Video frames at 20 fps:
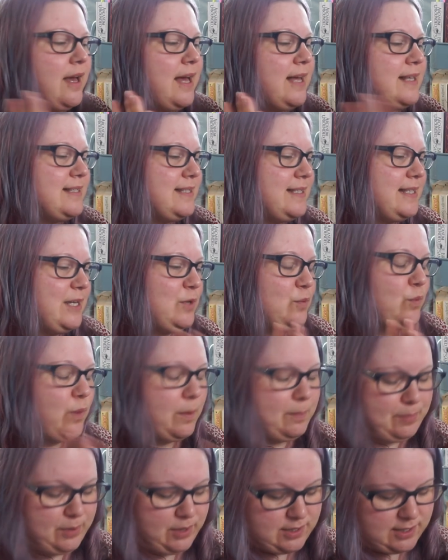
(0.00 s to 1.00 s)
and see
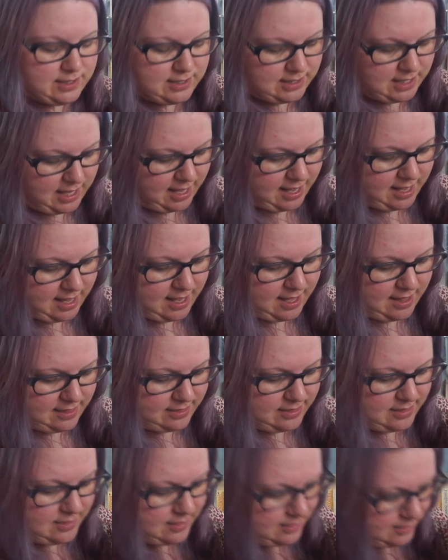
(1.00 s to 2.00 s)
what books uh,
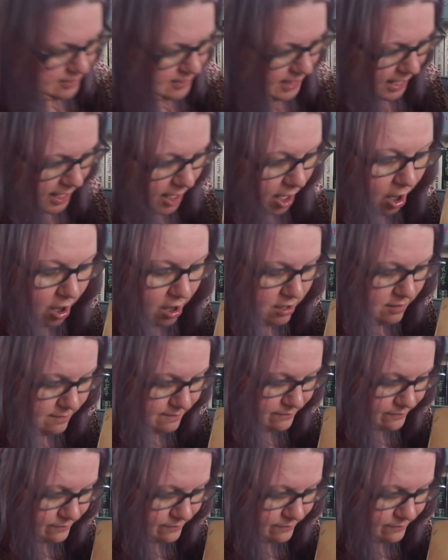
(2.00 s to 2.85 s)
they are,